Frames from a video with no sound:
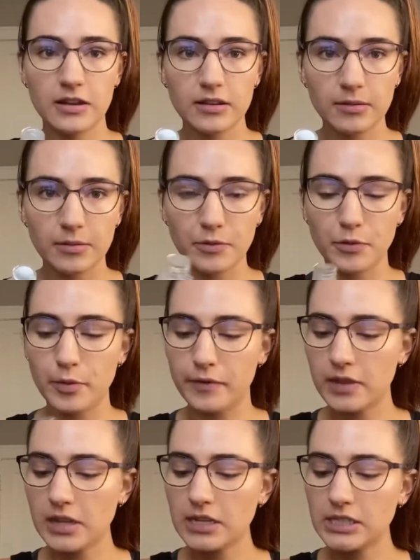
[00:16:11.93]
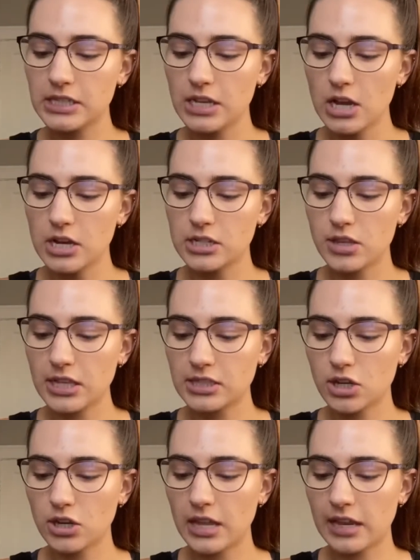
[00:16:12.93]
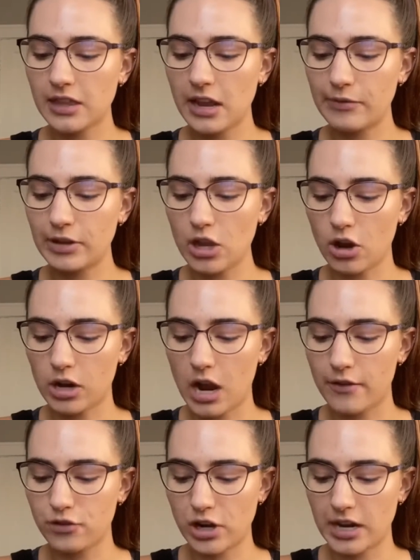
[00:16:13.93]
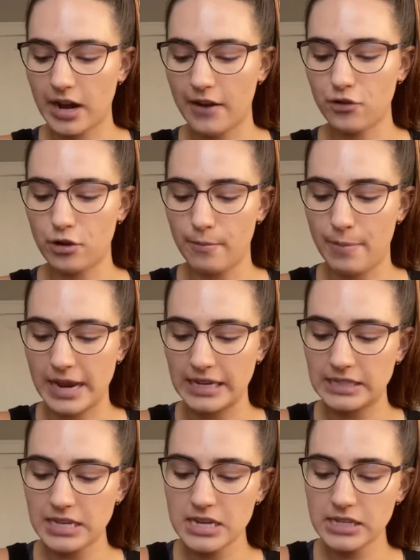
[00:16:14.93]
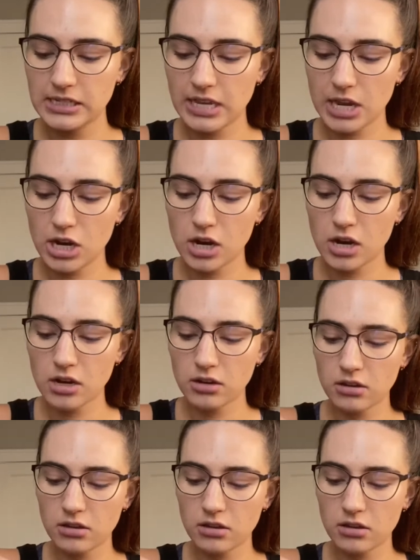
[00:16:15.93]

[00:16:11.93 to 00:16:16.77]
Remove this. So that's good. Like they really are trying to cover their bases here.